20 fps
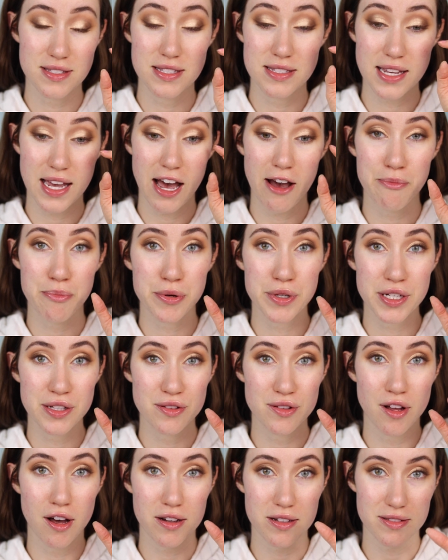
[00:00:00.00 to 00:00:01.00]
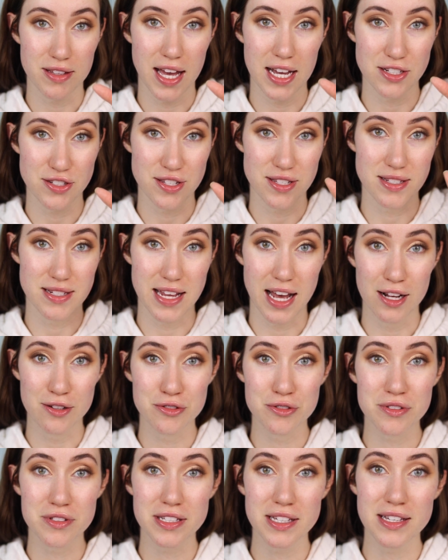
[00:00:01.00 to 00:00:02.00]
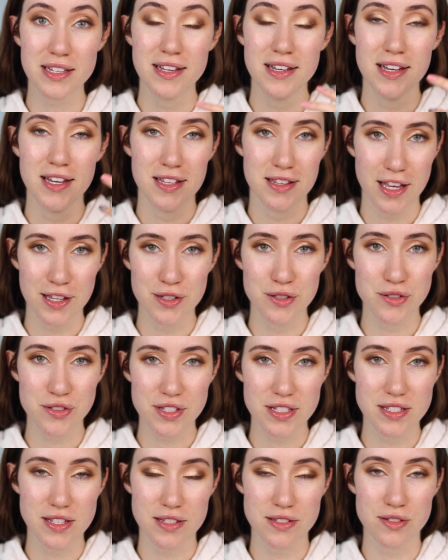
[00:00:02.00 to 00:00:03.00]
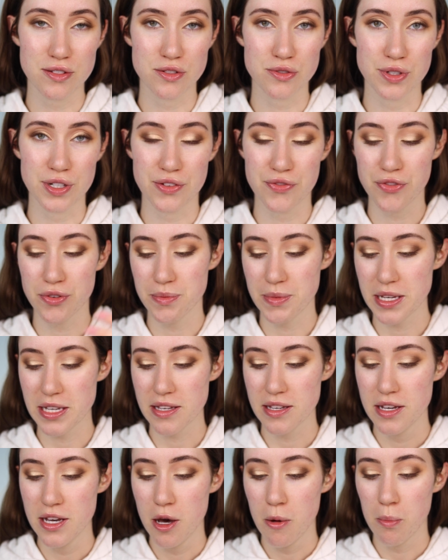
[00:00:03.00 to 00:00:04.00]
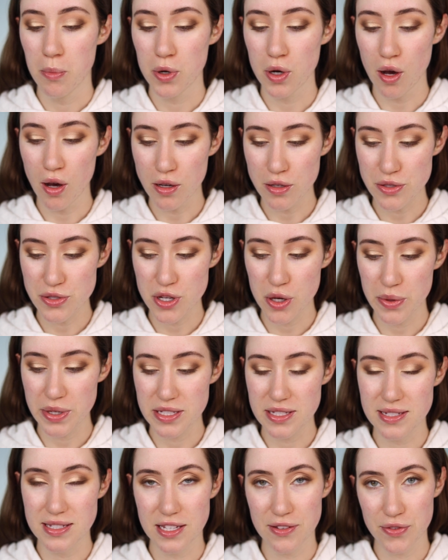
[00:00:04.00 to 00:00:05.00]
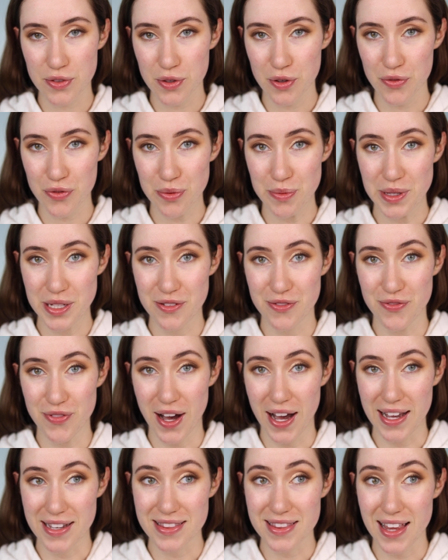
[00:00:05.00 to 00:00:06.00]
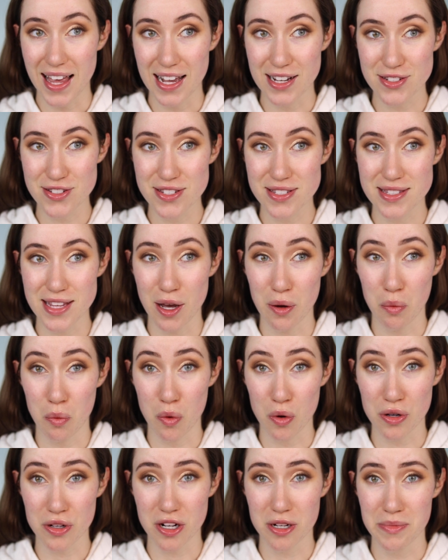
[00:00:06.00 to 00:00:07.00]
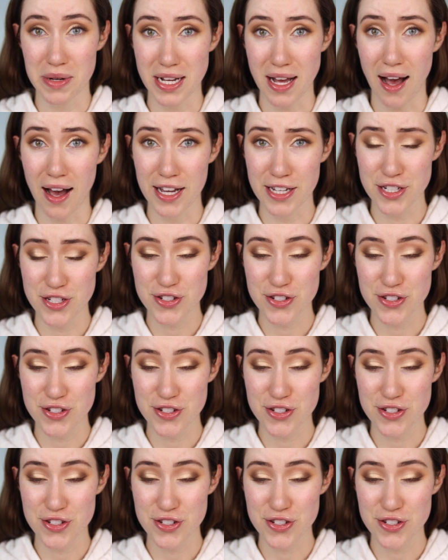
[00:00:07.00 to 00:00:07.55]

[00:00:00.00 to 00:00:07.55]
since I have pretty long lashes naturally, that usually does the trick for me. But also it's difficult for me to find lashes that work on my eye